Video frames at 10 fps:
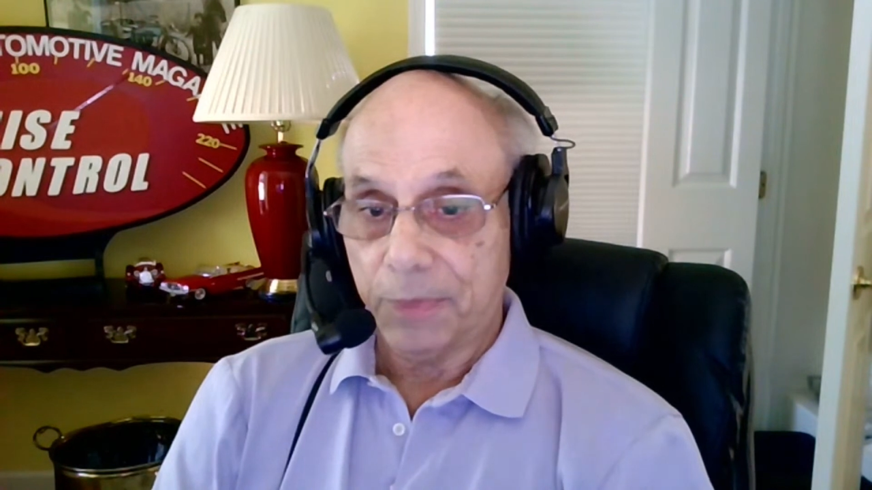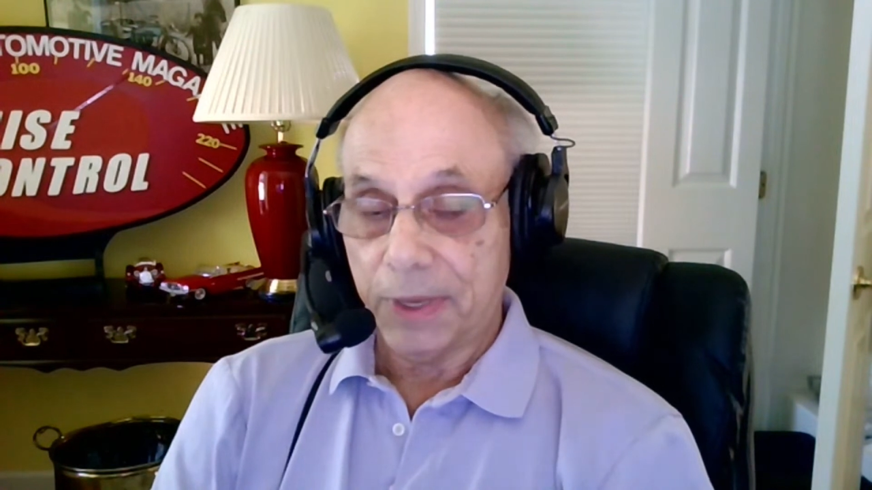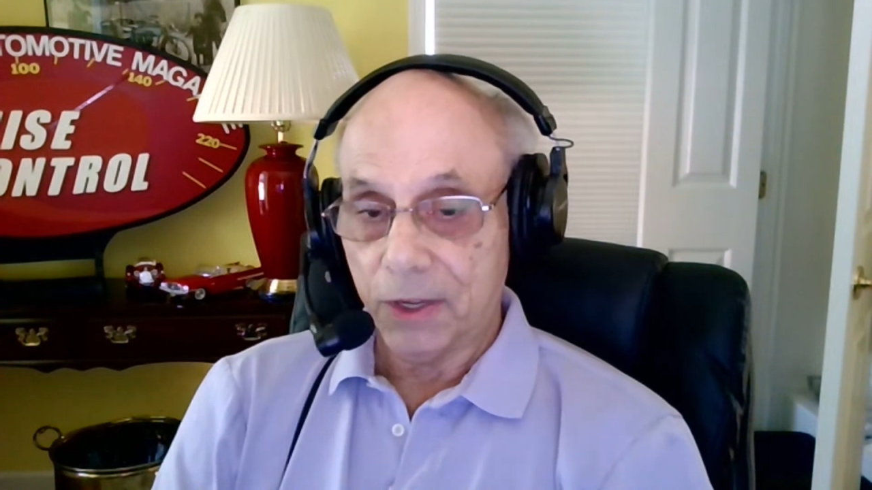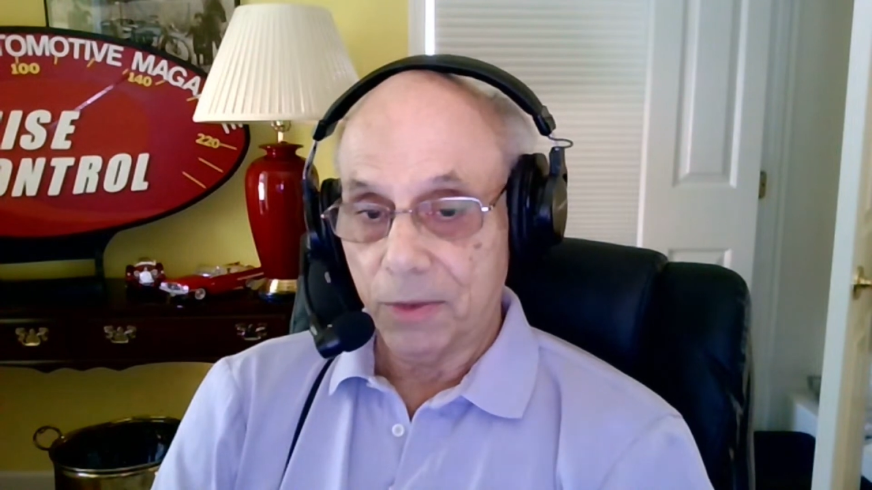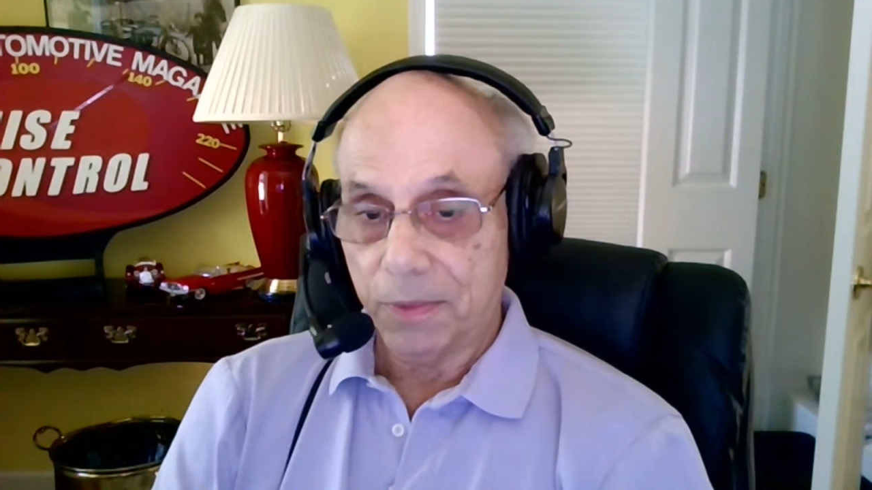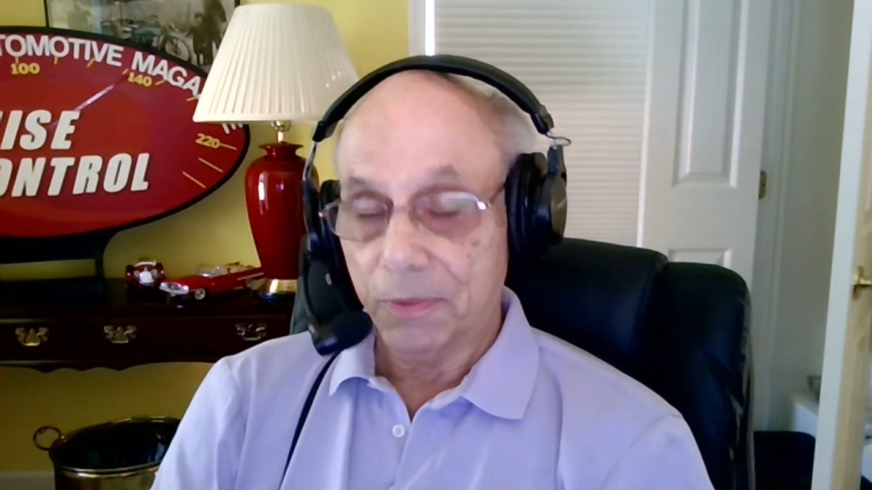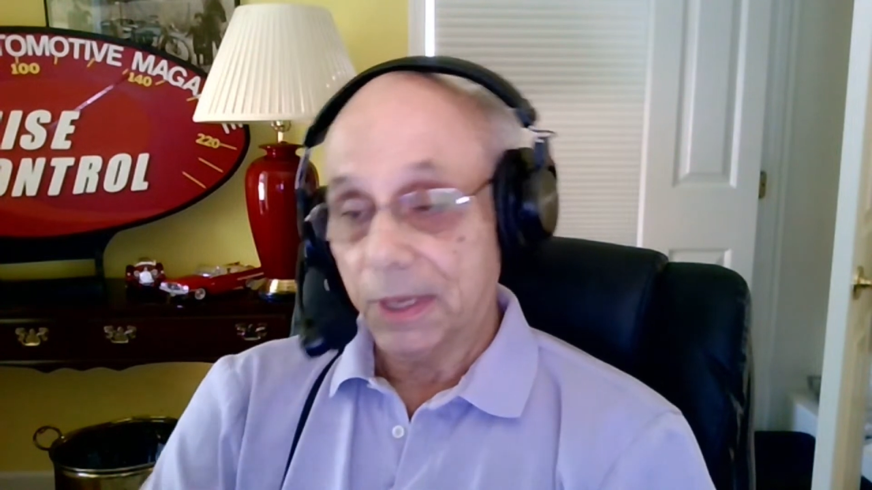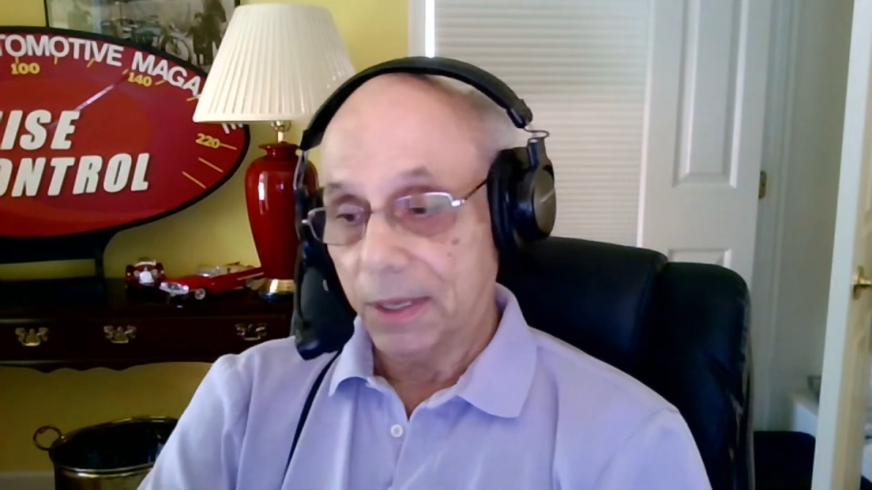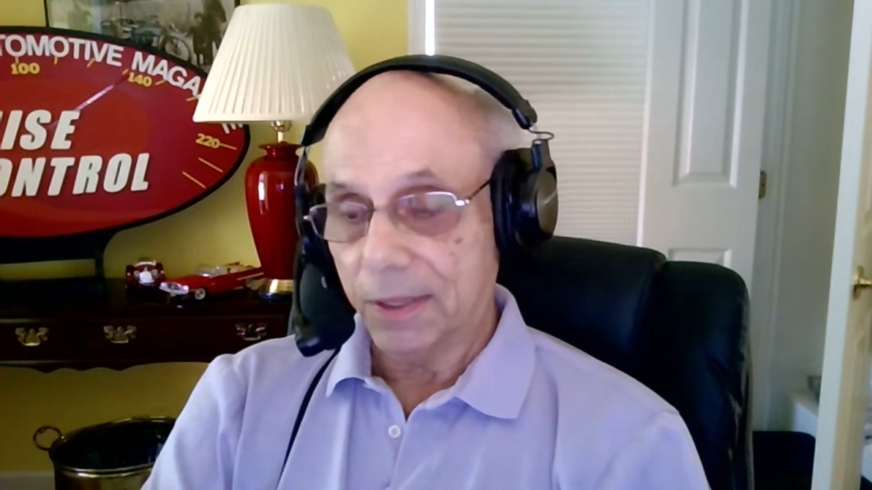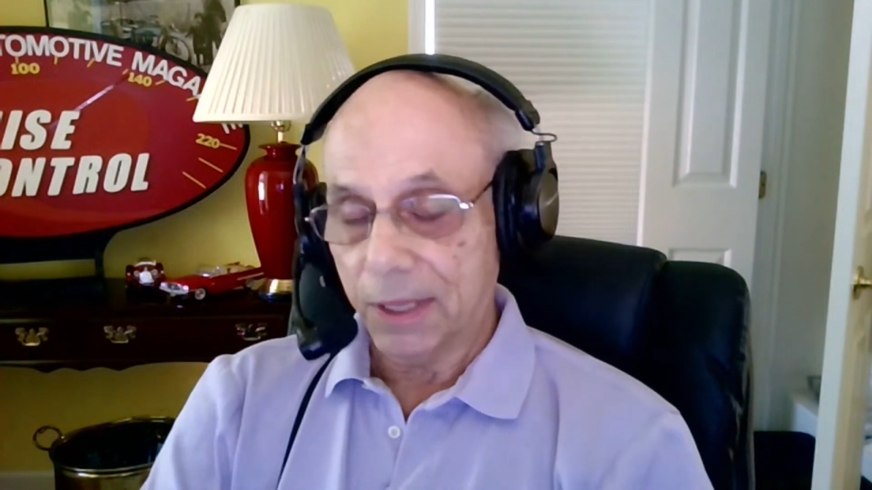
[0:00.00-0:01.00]

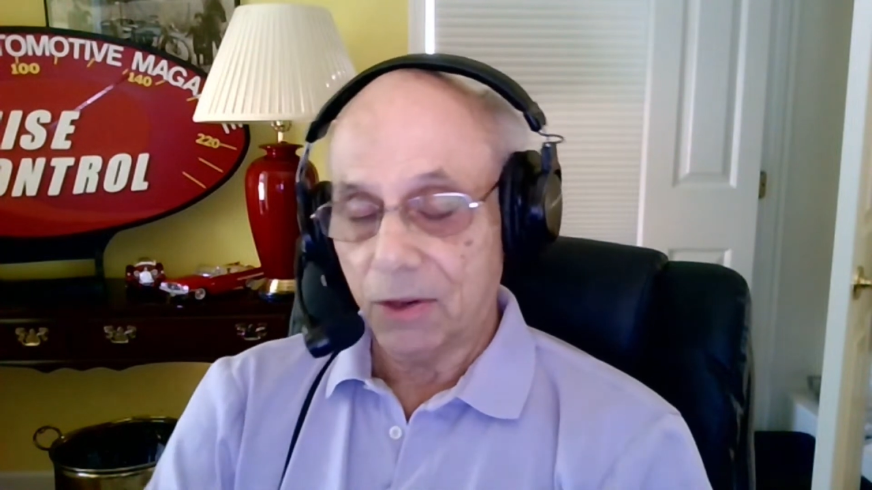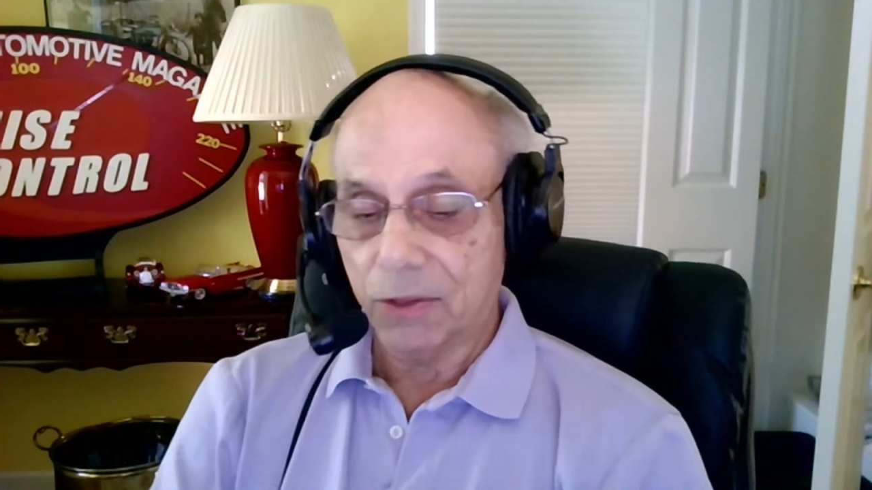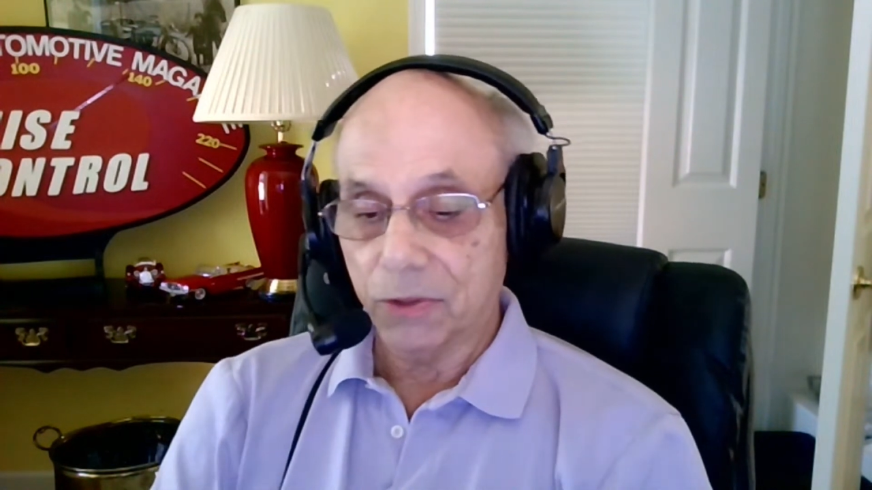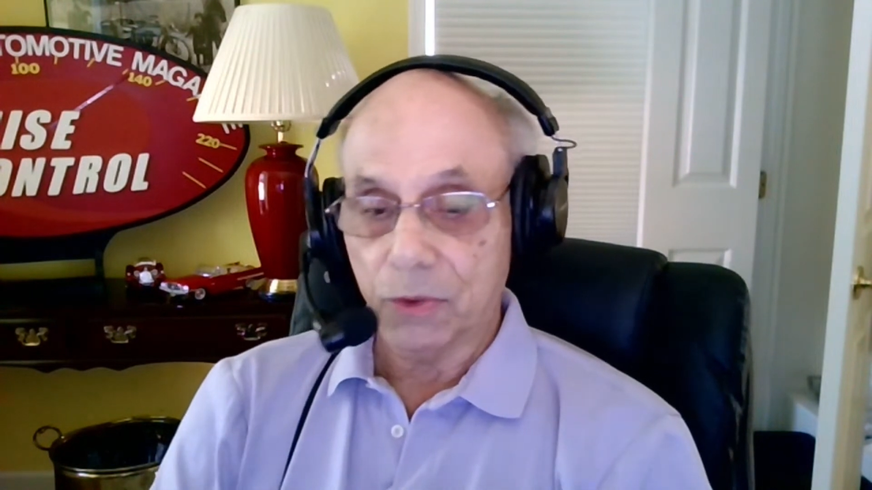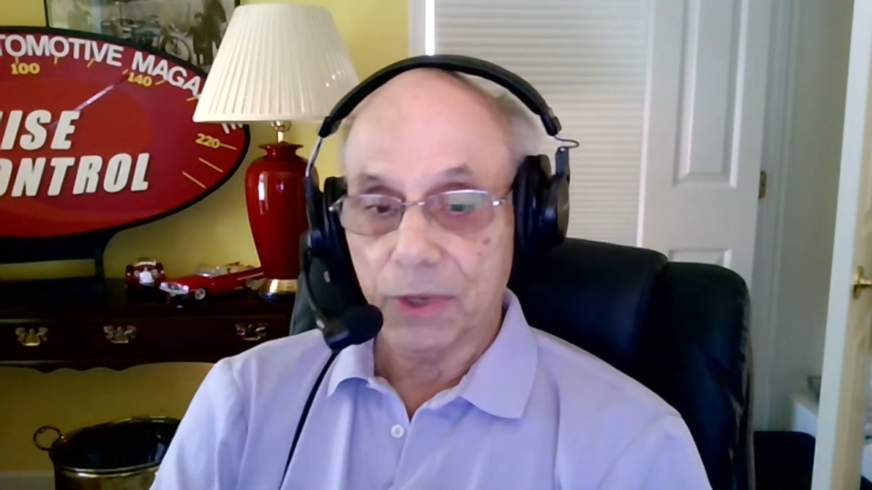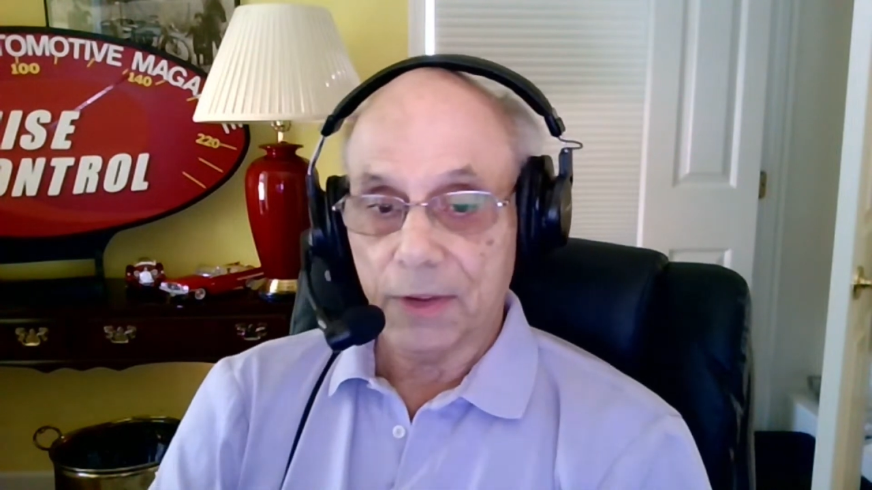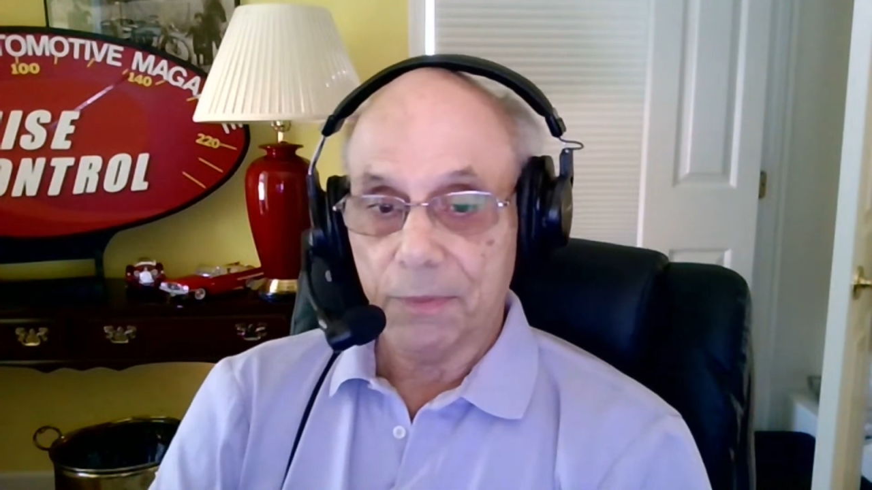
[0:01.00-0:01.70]
they all don't have